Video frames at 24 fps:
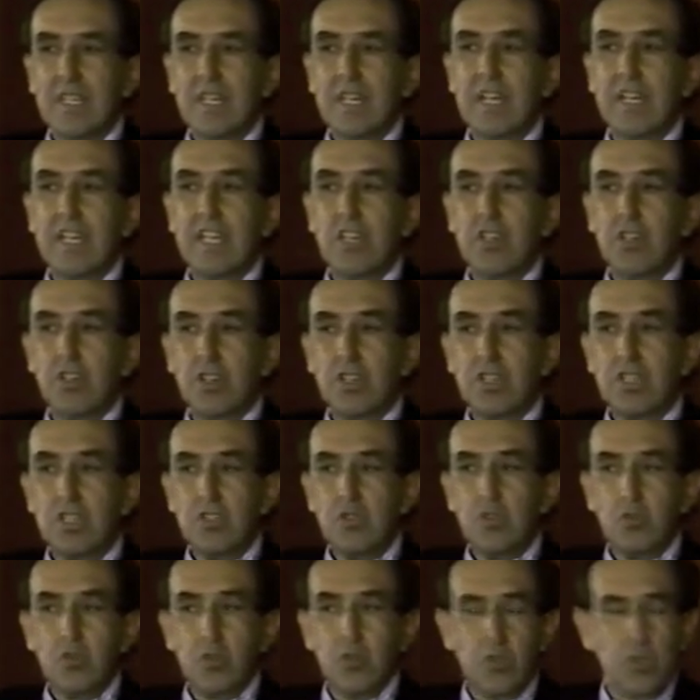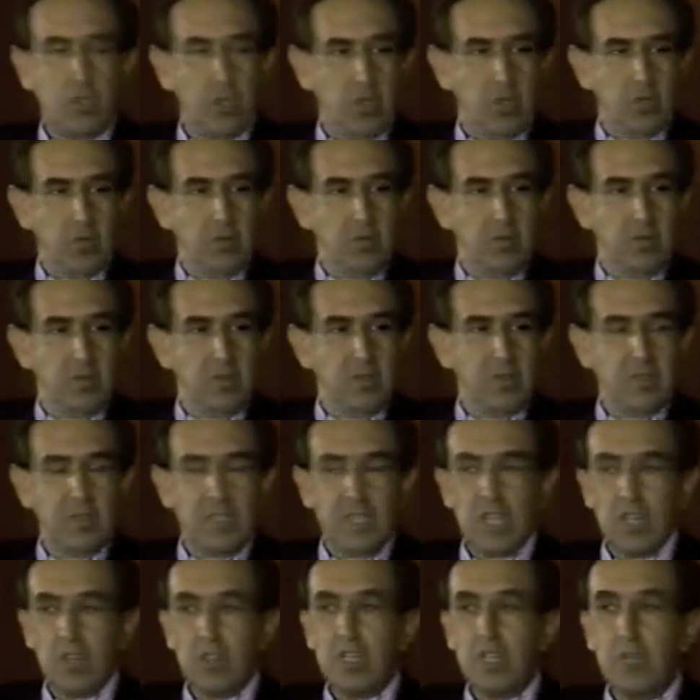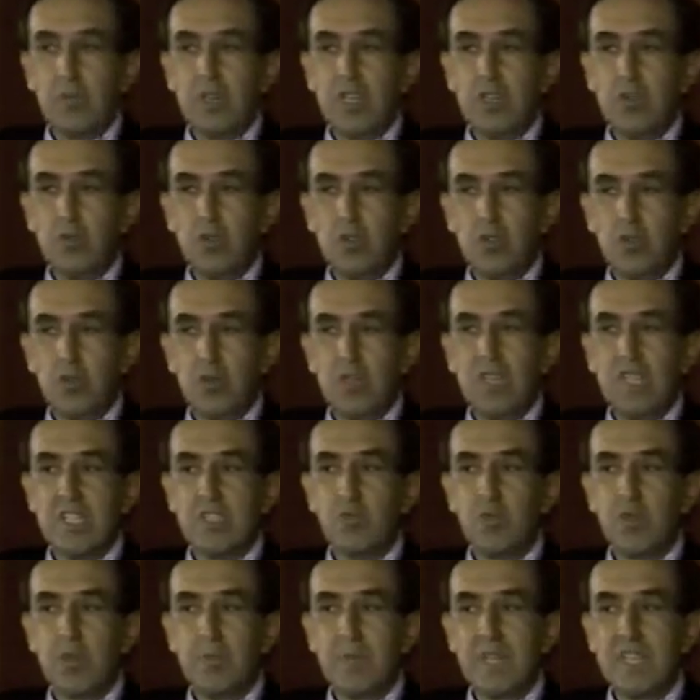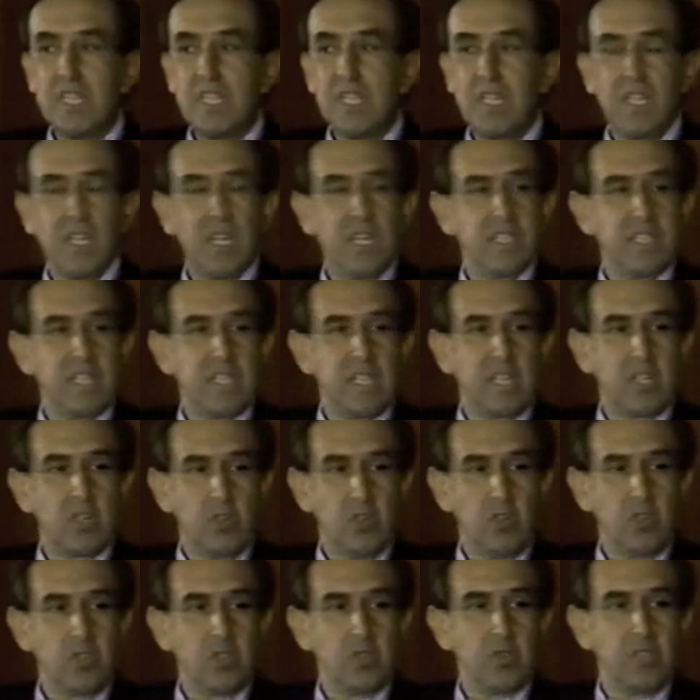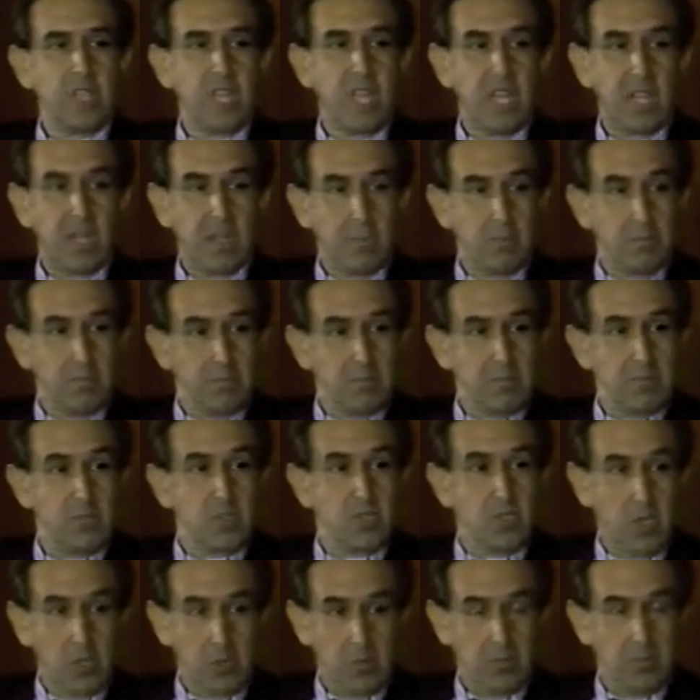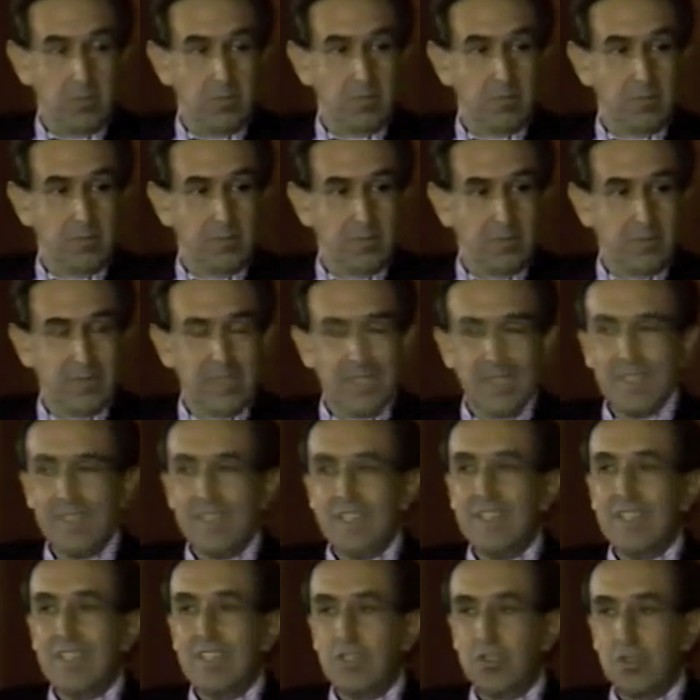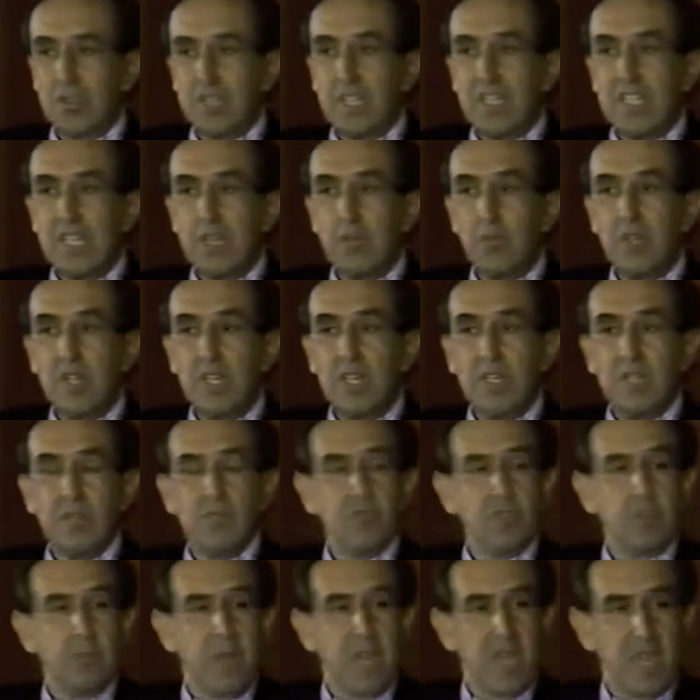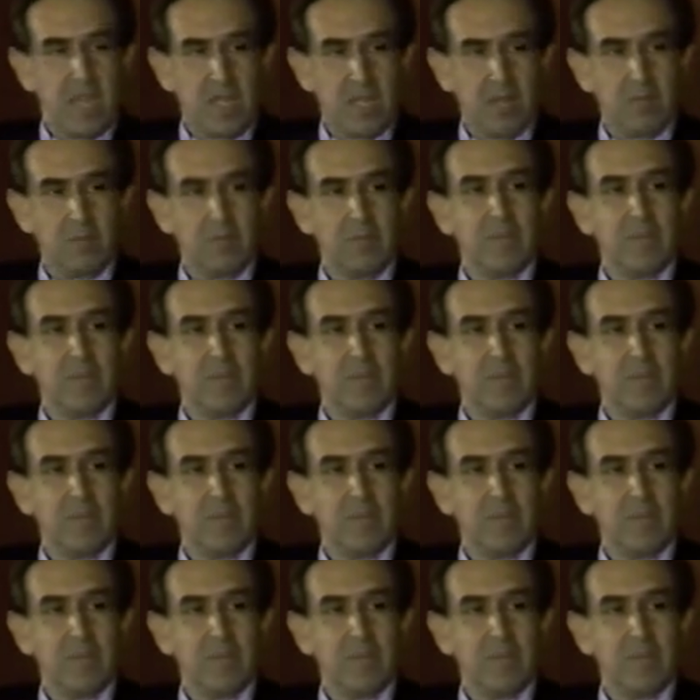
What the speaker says: And in order to do so, the only way to do it is with materials that are also dead, stone, so that they will remain.